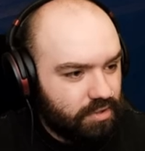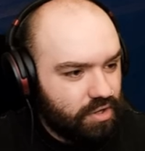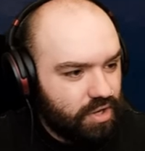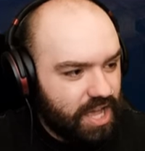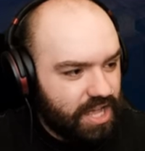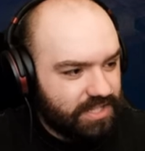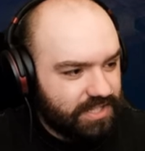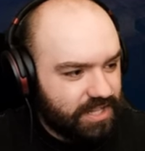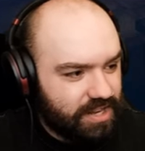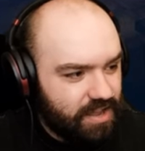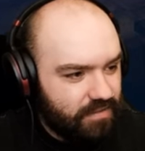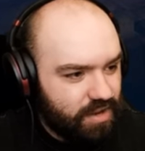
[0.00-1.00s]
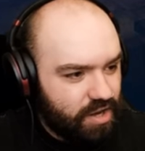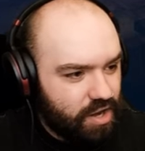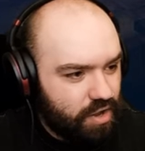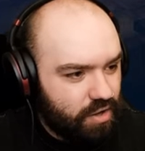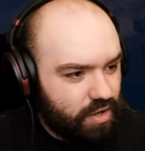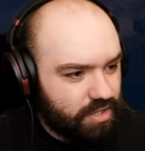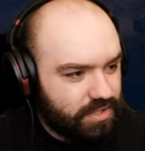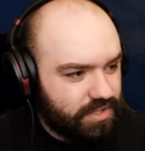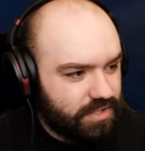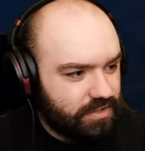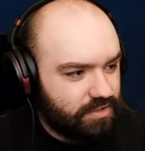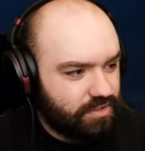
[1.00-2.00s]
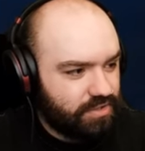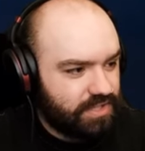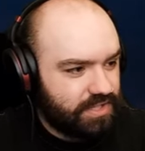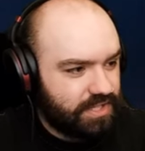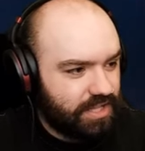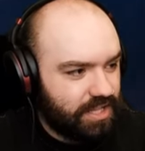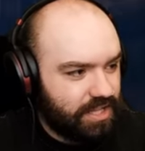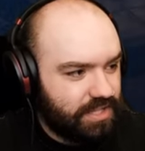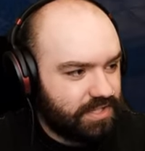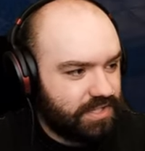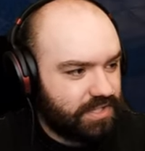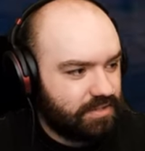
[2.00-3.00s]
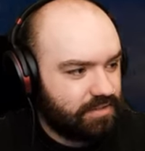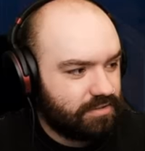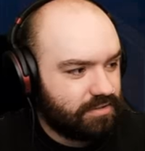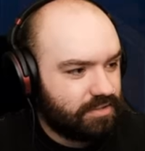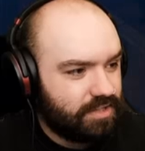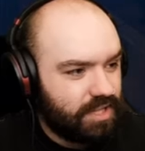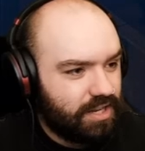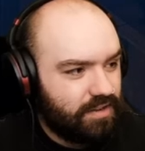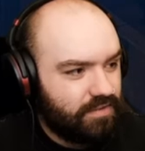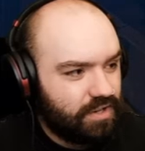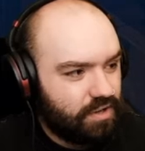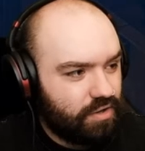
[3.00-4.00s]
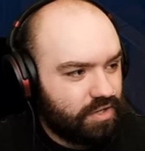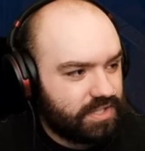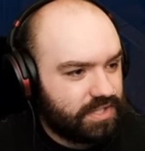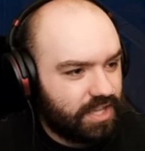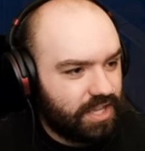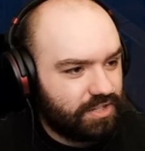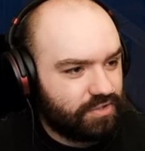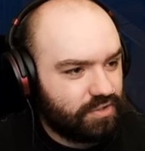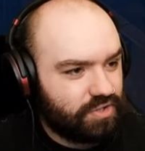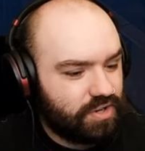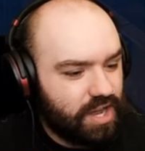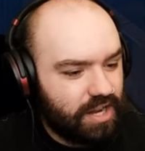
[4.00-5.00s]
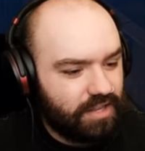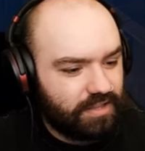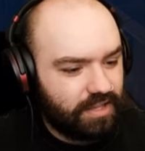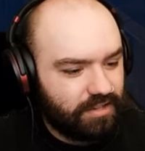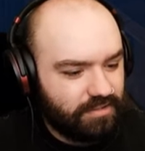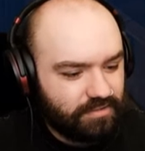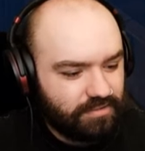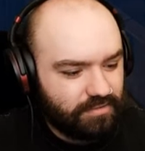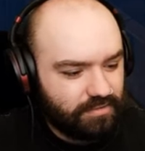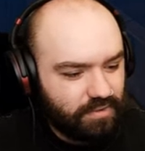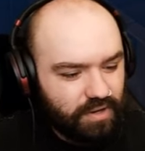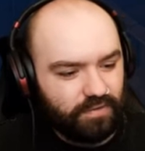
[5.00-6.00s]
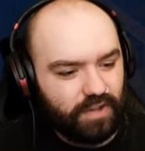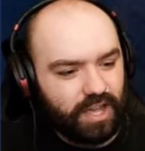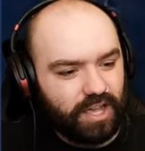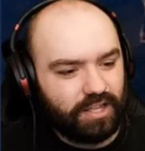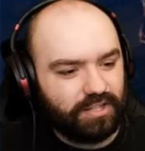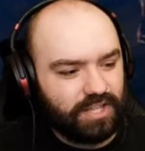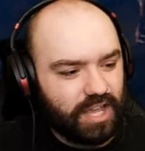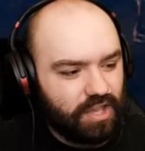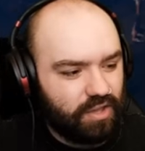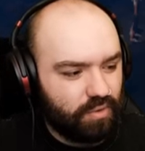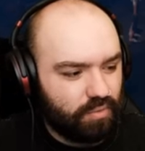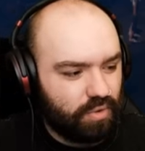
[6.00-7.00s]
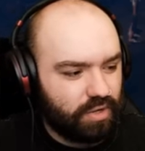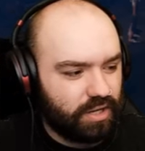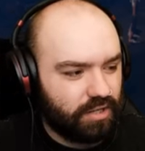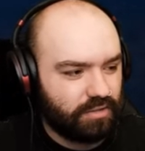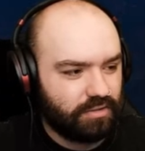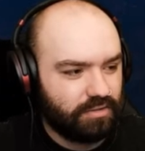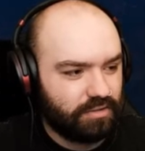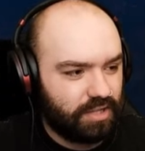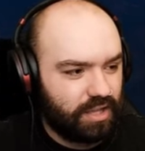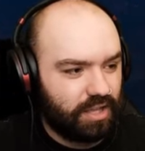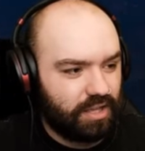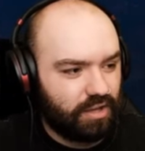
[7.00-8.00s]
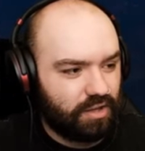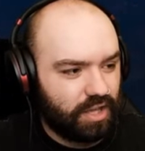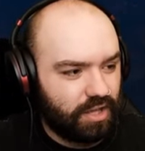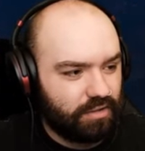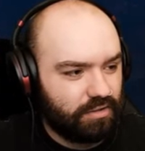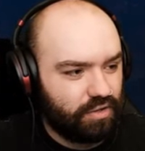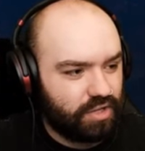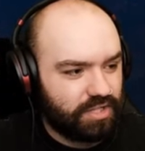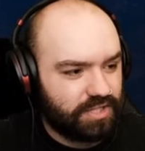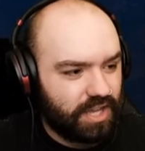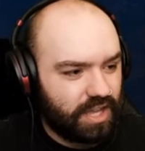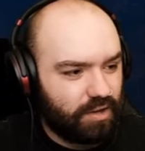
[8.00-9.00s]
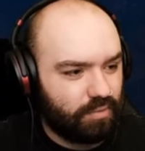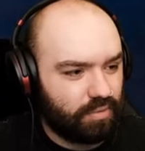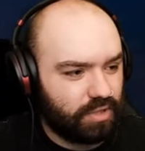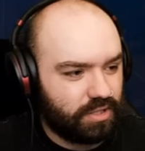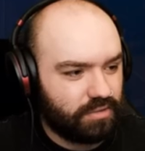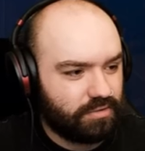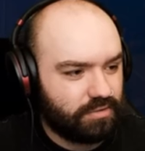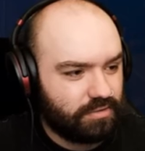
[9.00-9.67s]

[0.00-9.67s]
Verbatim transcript: You guys didn't even notice, you sillies. They didn't even notice. They're like, don't try anything. What if I take your water? And they're like, okay, you can take our water.